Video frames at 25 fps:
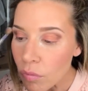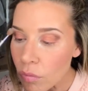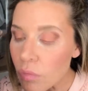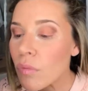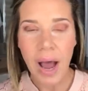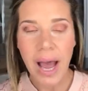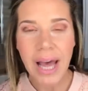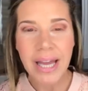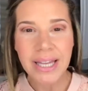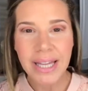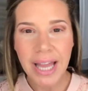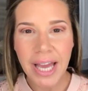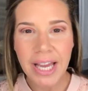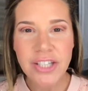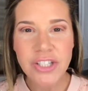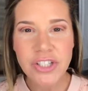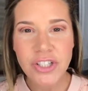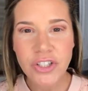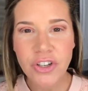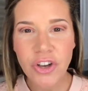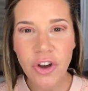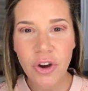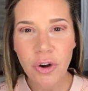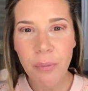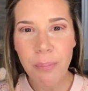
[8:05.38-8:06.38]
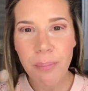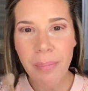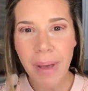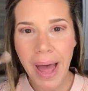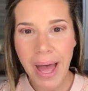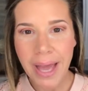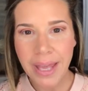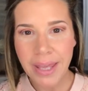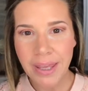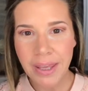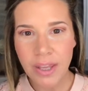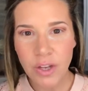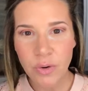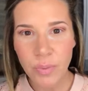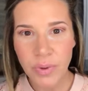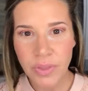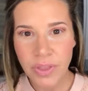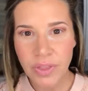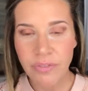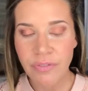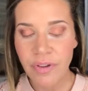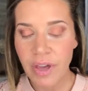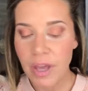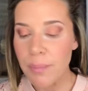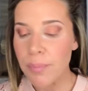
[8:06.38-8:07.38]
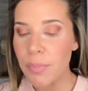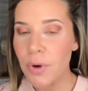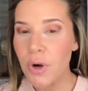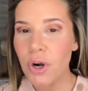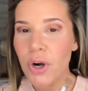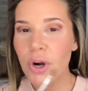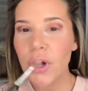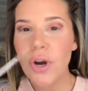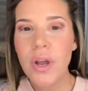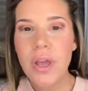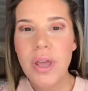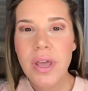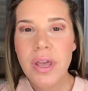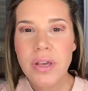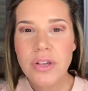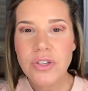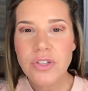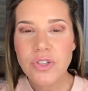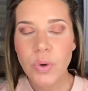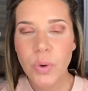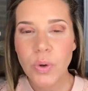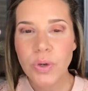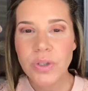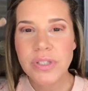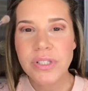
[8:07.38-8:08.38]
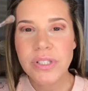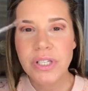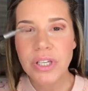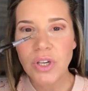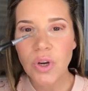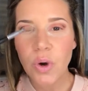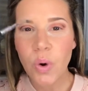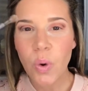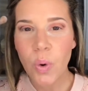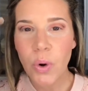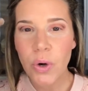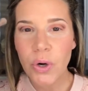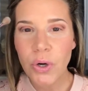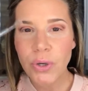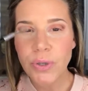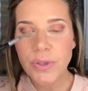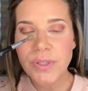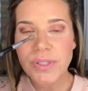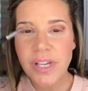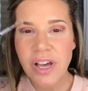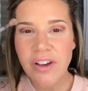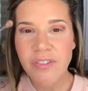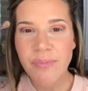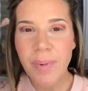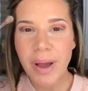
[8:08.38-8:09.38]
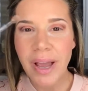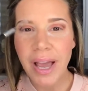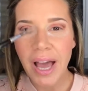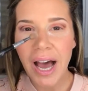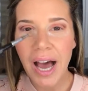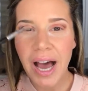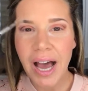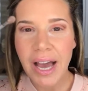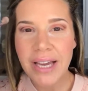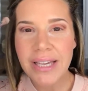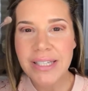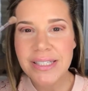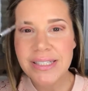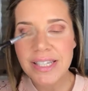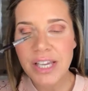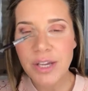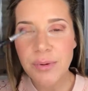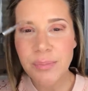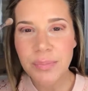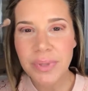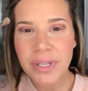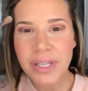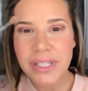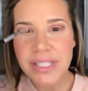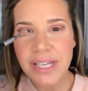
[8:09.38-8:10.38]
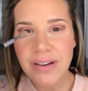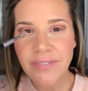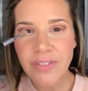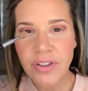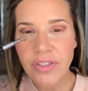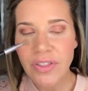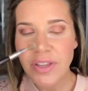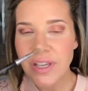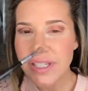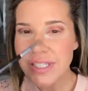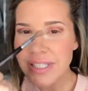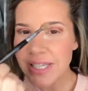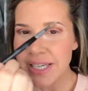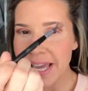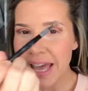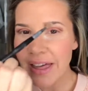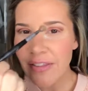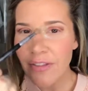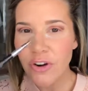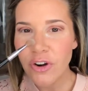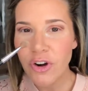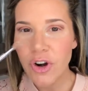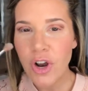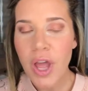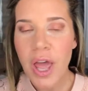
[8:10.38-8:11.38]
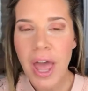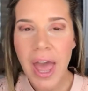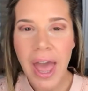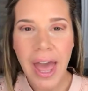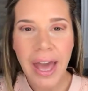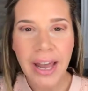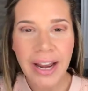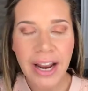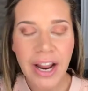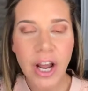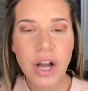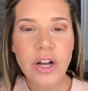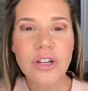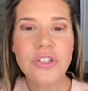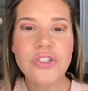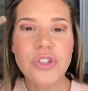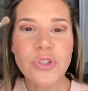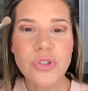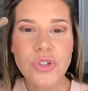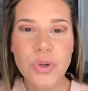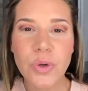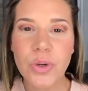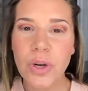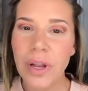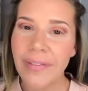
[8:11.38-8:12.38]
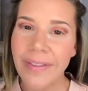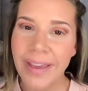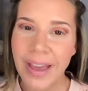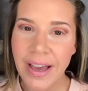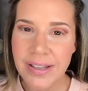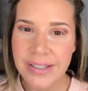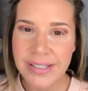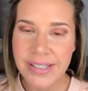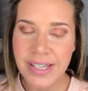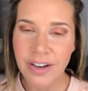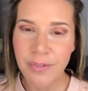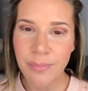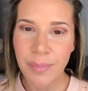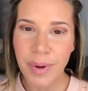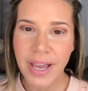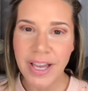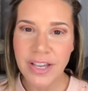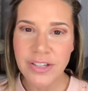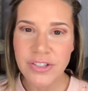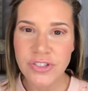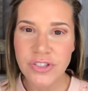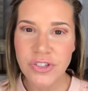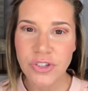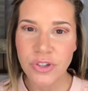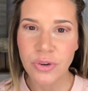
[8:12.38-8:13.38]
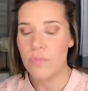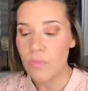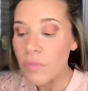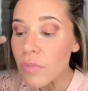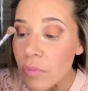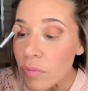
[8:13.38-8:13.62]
I like to go back in with the Vapor towards the corners of my eyes and blend everything together, and I also do it on the outside of my eyes too.